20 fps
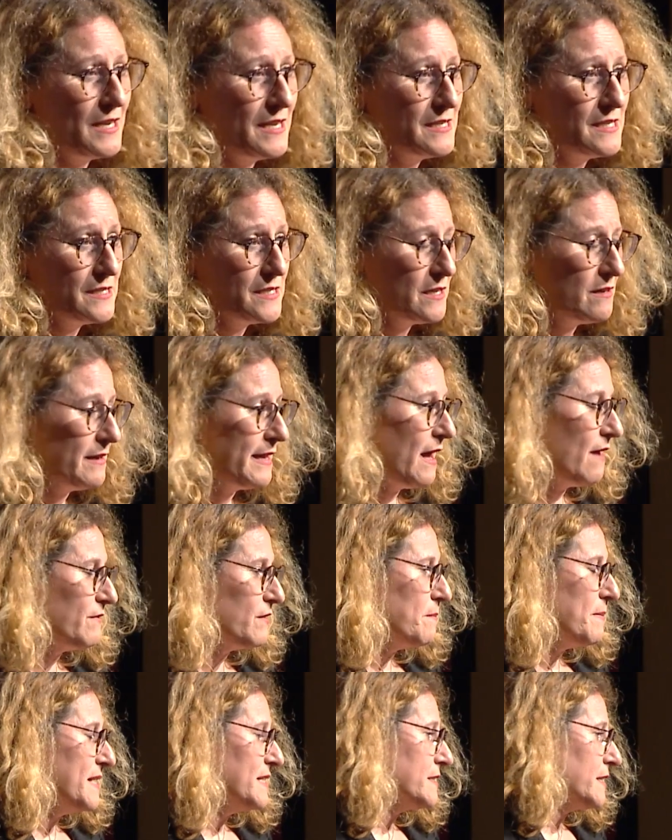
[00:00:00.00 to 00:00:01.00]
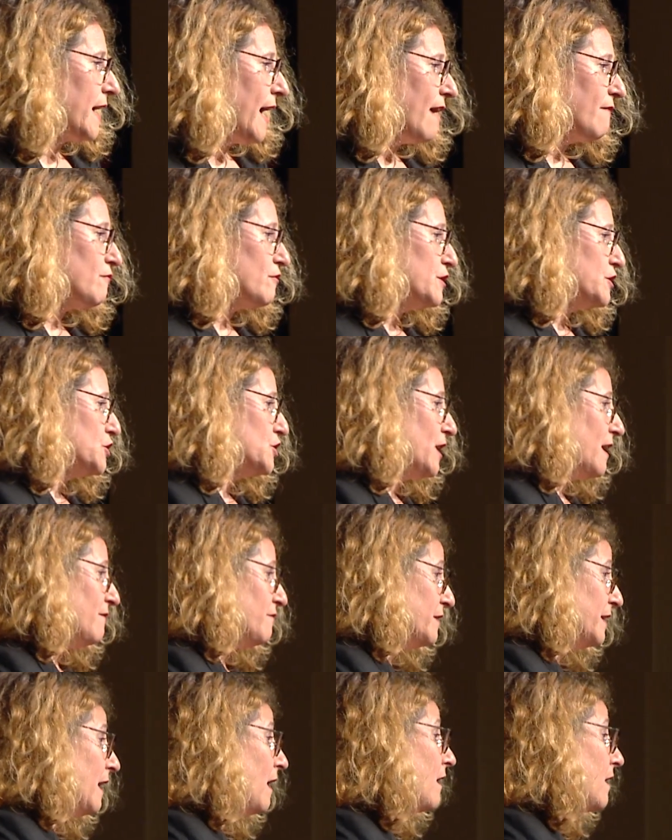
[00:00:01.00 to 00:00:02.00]
necessarily have the best coverage,
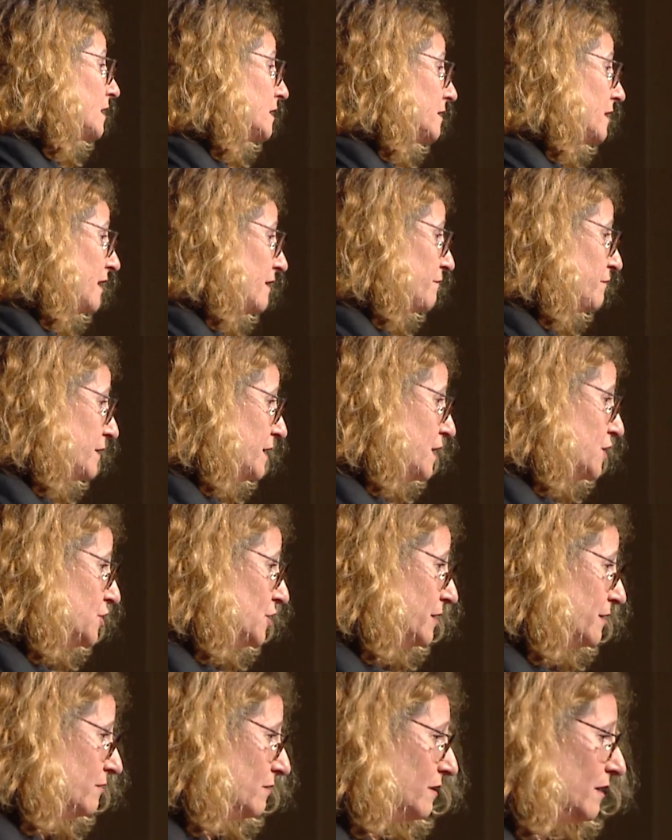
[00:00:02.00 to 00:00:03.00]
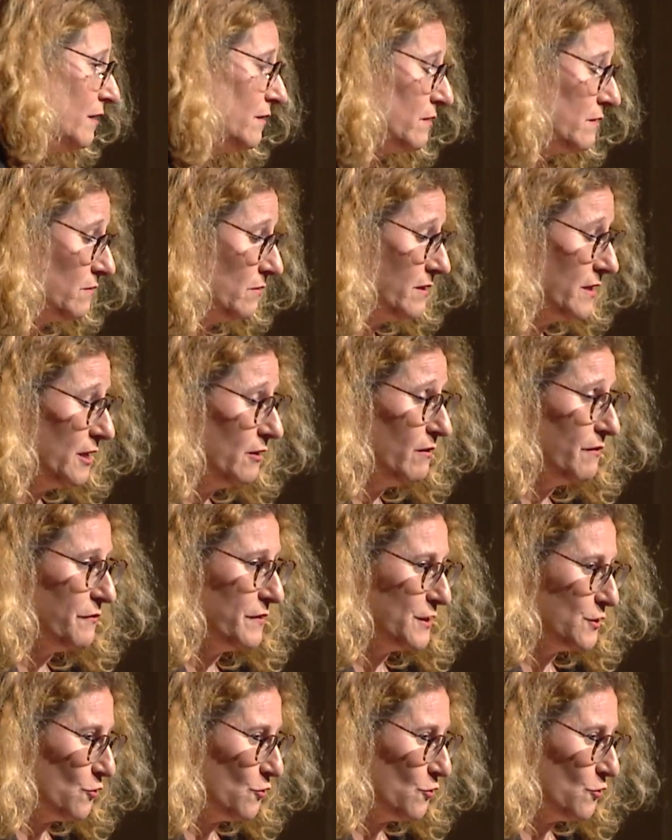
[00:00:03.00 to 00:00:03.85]
having hard time financially to, to deal with it.